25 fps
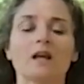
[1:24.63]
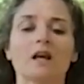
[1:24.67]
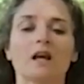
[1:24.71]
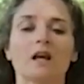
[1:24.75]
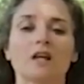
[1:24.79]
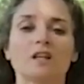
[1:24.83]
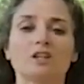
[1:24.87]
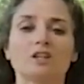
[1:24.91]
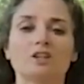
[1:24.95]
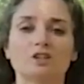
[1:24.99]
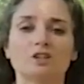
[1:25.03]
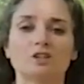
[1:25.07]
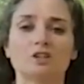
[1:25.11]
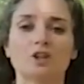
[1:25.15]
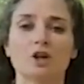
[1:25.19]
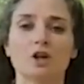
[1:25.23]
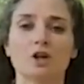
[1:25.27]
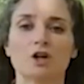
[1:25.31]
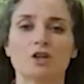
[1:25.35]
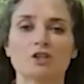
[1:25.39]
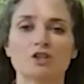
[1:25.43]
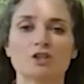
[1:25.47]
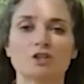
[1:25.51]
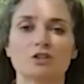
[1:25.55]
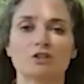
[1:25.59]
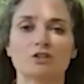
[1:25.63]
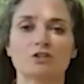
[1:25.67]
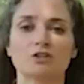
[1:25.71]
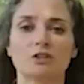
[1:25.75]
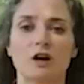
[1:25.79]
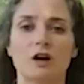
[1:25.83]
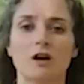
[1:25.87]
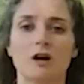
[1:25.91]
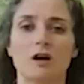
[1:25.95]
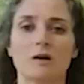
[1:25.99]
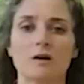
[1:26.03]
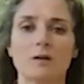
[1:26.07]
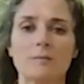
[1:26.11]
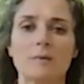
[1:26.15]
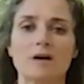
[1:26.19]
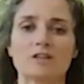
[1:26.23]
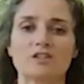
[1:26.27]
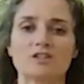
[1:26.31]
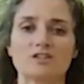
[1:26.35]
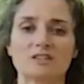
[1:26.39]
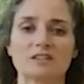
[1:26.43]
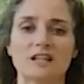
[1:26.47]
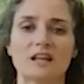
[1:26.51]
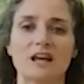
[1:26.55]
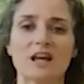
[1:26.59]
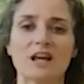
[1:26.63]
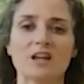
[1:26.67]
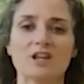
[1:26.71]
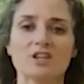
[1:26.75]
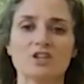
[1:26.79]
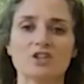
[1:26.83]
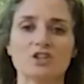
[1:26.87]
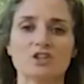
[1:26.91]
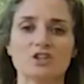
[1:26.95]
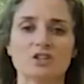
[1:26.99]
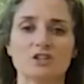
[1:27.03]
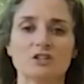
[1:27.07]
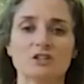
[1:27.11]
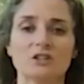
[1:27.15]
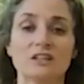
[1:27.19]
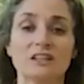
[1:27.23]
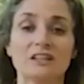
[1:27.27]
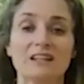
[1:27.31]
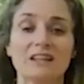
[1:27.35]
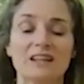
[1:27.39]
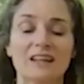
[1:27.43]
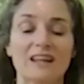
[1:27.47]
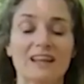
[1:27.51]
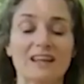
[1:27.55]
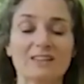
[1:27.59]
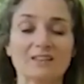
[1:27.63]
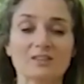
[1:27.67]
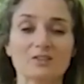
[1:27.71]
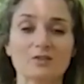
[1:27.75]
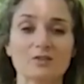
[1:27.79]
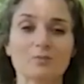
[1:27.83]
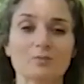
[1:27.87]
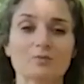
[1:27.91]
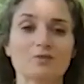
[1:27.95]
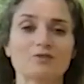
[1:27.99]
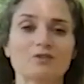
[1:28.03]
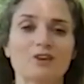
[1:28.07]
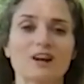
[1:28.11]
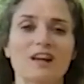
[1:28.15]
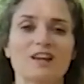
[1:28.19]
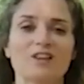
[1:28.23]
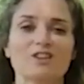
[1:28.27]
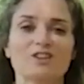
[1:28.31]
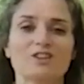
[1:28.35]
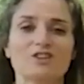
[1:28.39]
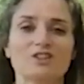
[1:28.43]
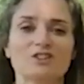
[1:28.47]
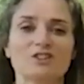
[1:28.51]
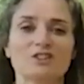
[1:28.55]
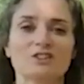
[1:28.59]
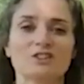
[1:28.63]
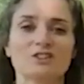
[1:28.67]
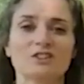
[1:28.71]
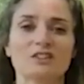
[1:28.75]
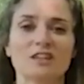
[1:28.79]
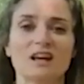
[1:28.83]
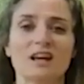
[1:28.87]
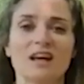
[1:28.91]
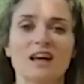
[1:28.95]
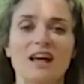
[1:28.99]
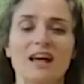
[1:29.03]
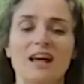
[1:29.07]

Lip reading: It nurtures our imagination, inspiration,